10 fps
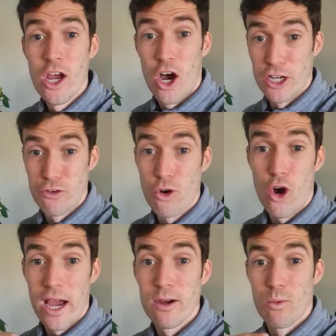I draw
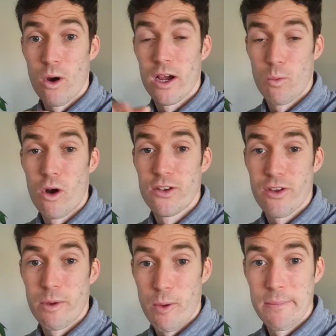out what I want
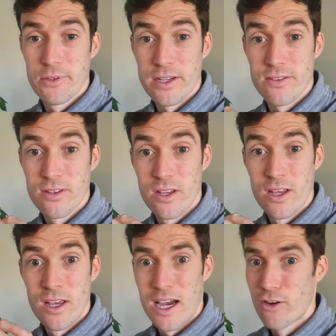on my website.
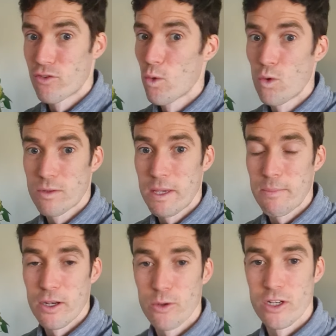And there's loads of
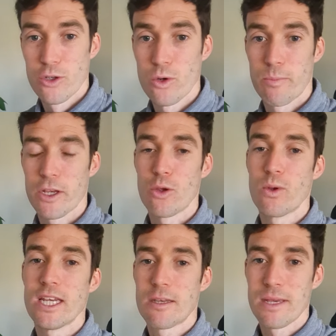people who can do it, but you
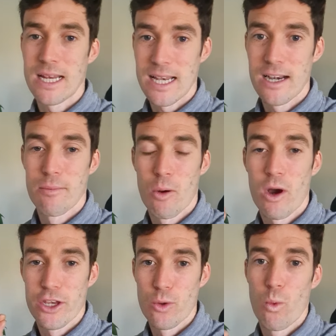need to be clear about
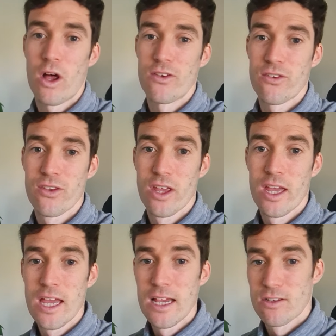what you want.
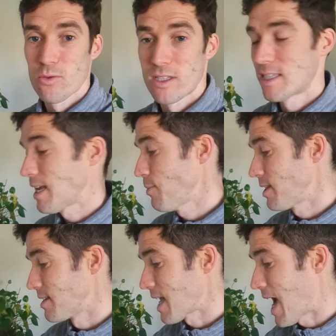So it's the same with
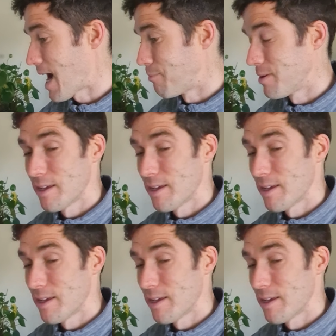this app.